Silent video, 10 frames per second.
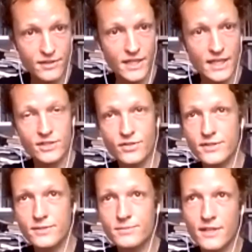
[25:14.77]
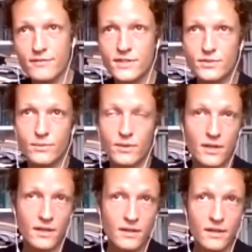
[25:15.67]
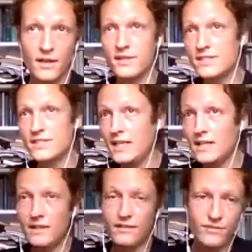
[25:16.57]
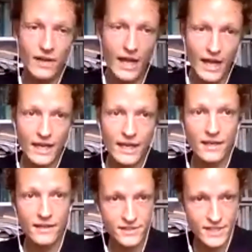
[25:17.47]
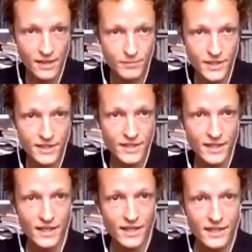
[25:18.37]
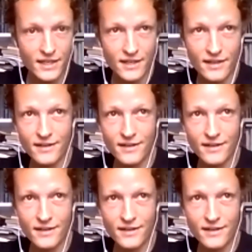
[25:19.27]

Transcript: He like turns himself into a seal, a fly, a salmon. He